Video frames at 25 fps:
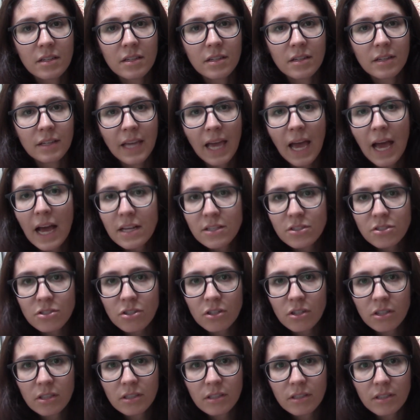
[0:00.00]
cast
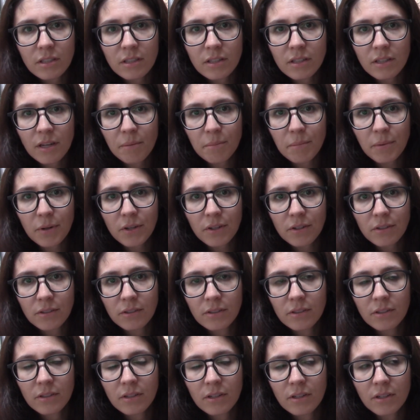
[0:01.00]
on number.
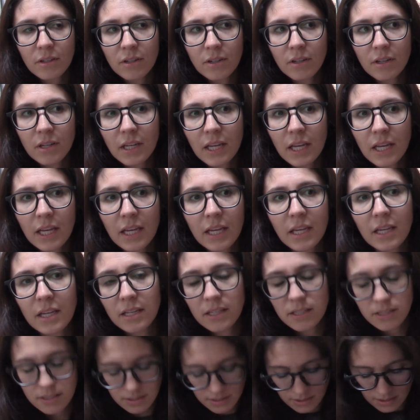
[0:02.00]

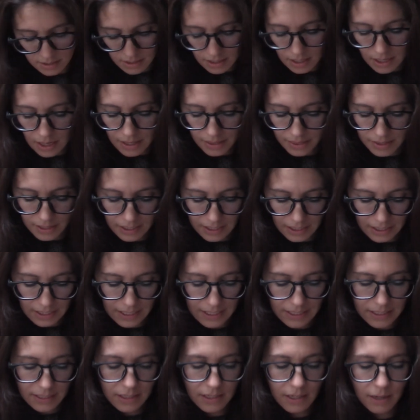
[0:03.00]
And I think I
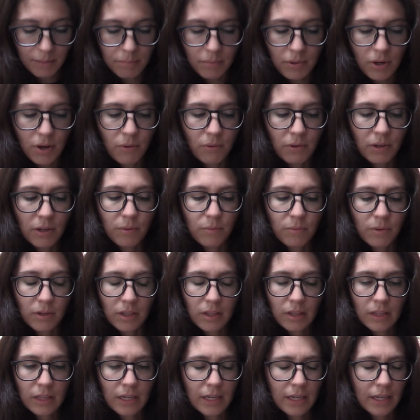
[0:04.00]
ended up going
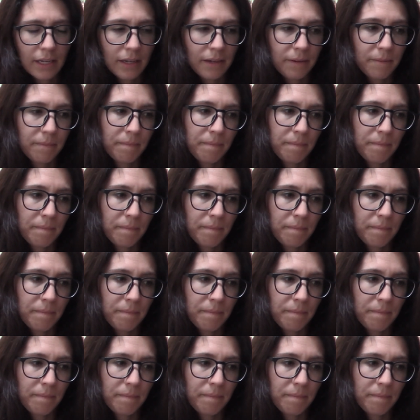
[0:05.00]
with like